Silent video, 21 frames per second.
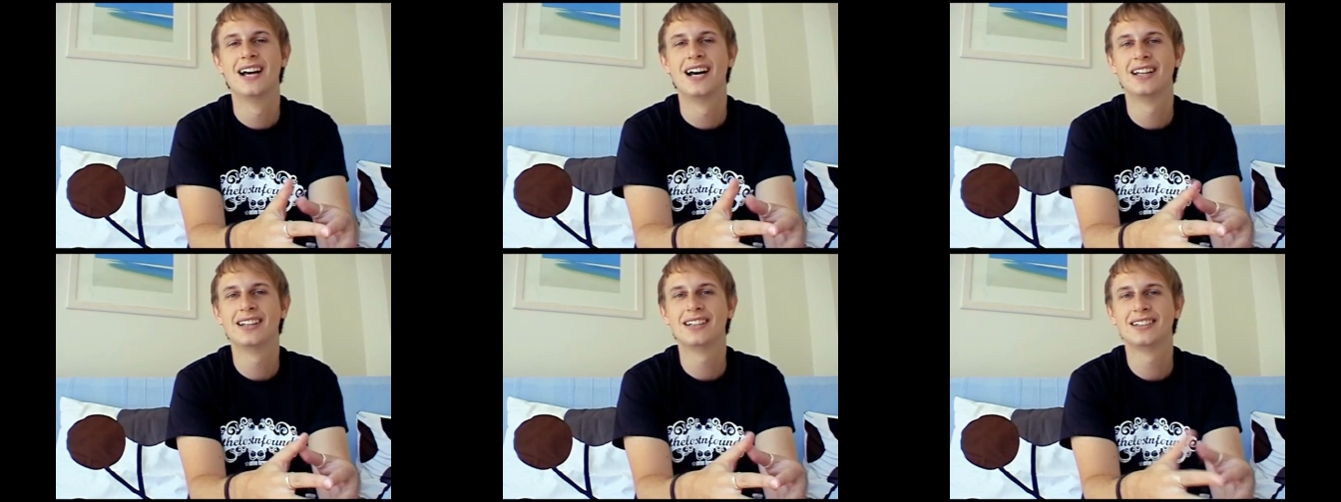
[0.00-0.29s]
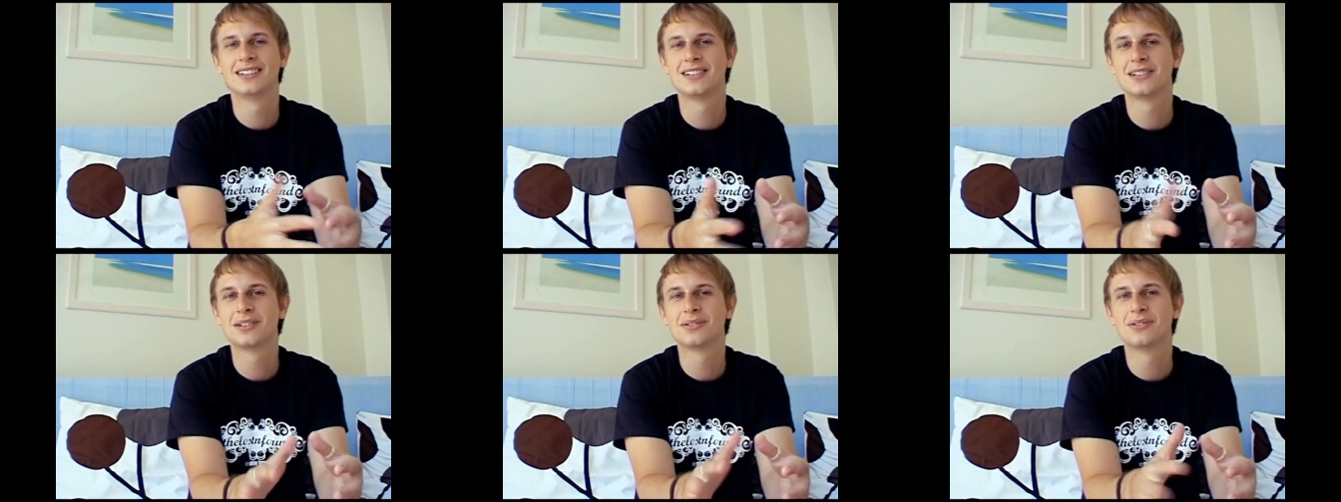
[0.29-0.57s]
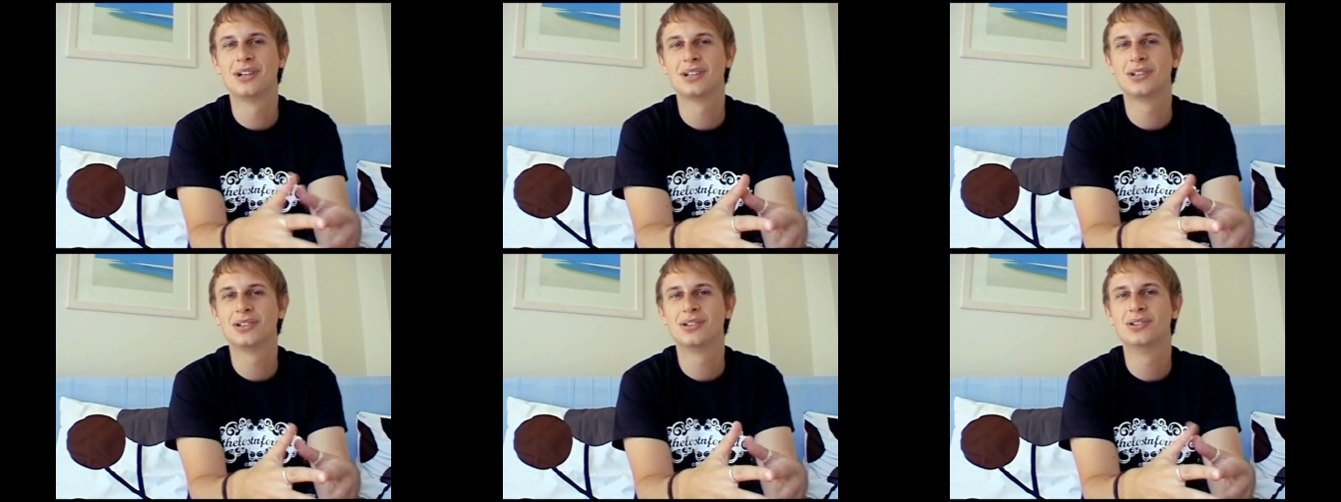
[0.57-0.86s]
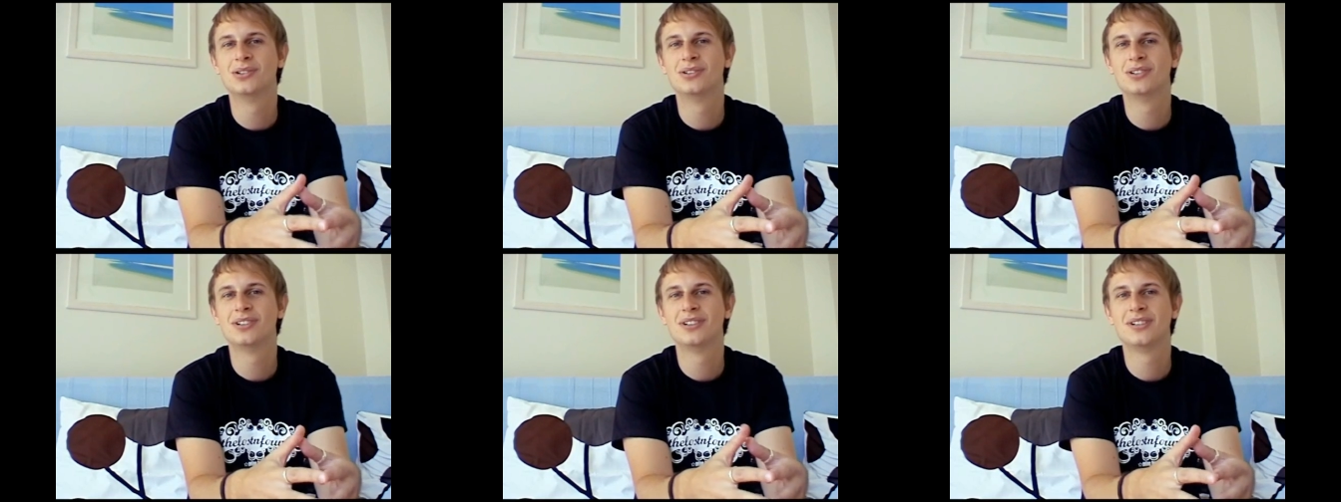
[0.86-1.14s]
I think this is quite
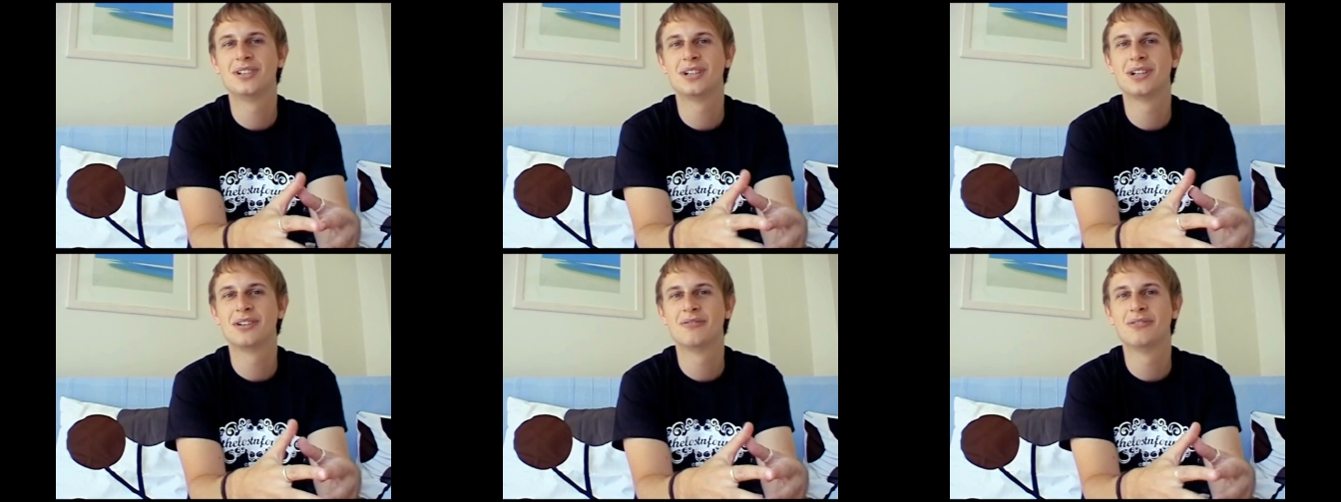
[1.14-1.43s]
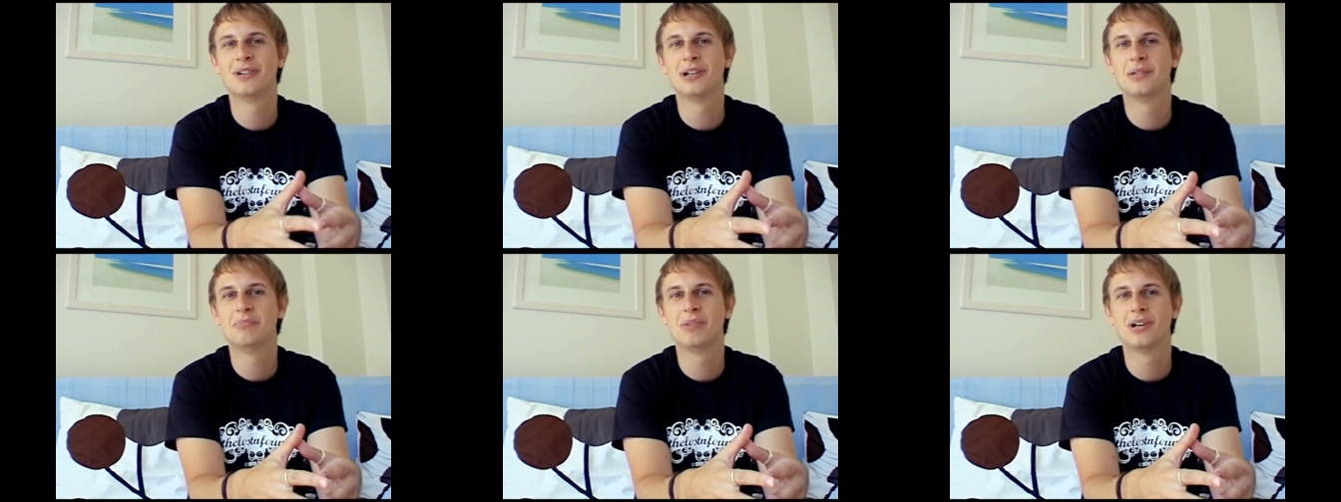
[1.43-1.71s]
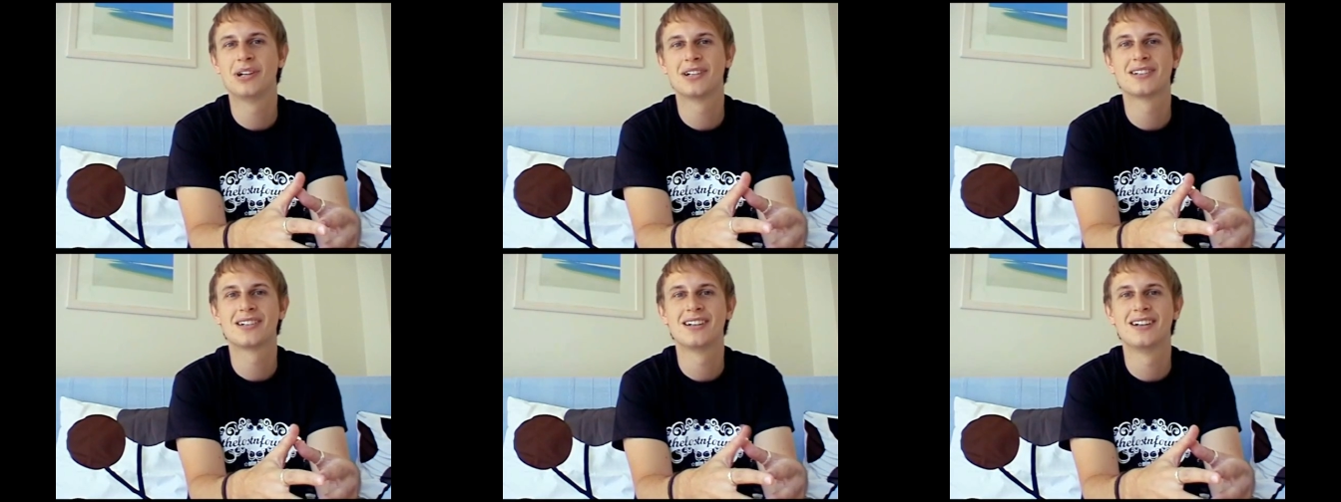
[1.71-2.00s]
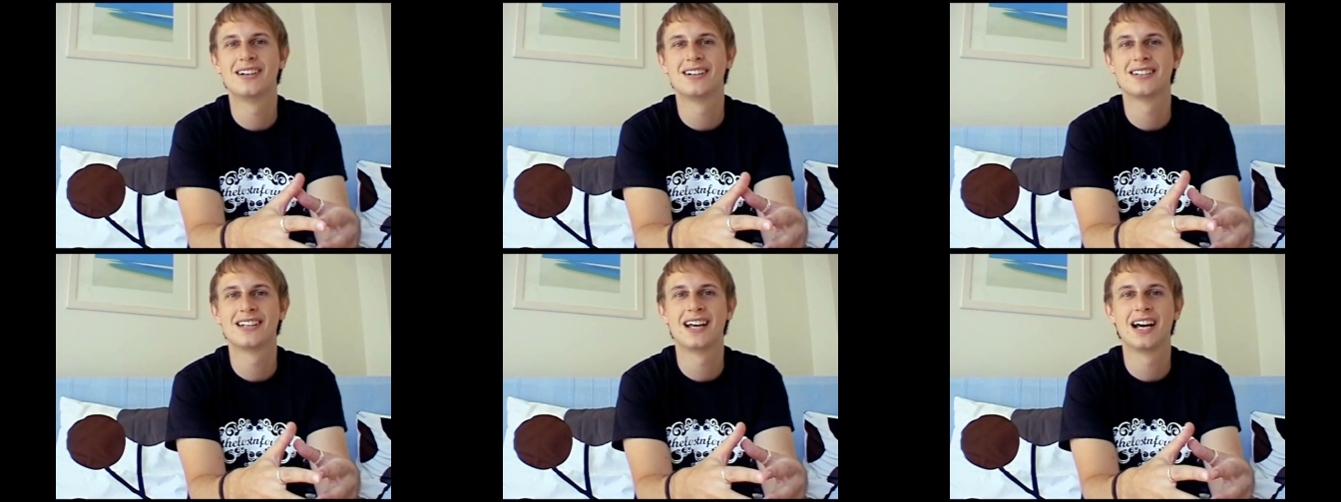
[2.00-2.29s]
cool, as you could really
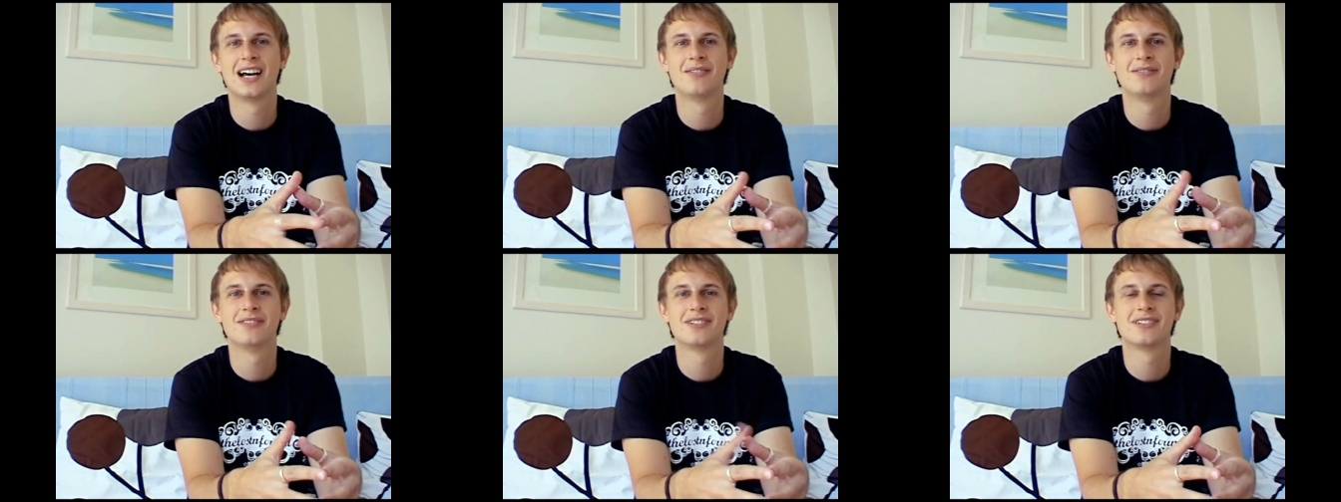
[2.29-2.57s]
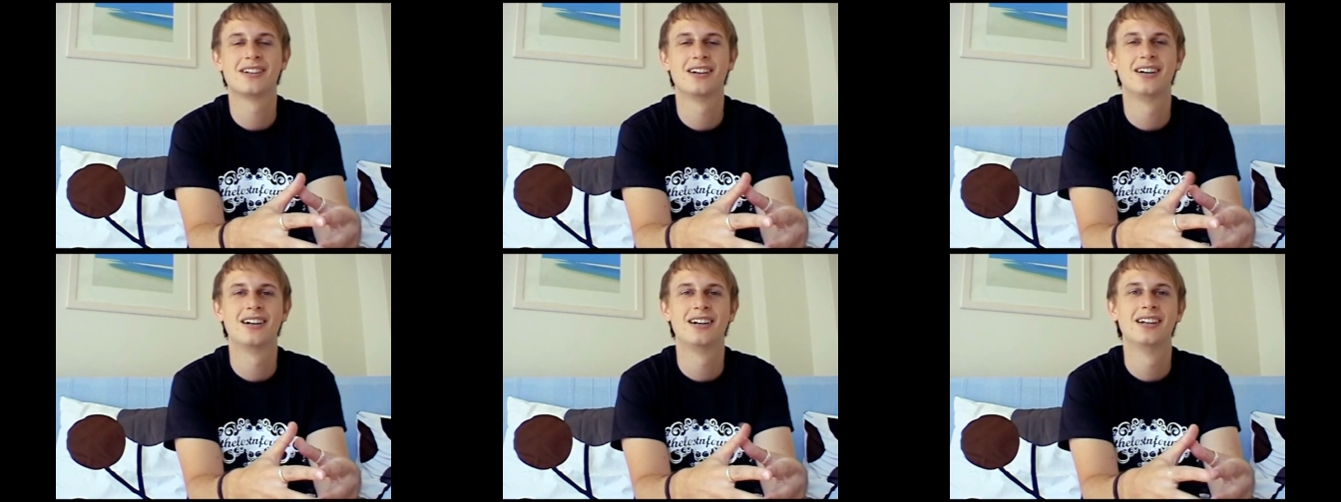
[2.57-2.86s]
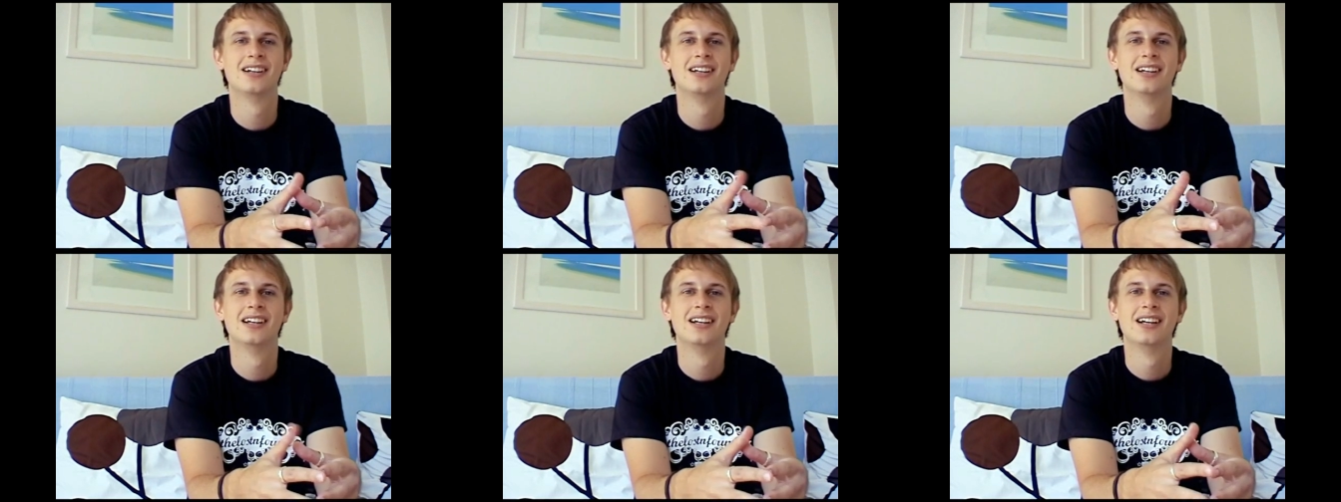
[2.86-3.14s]
personalise that avatar.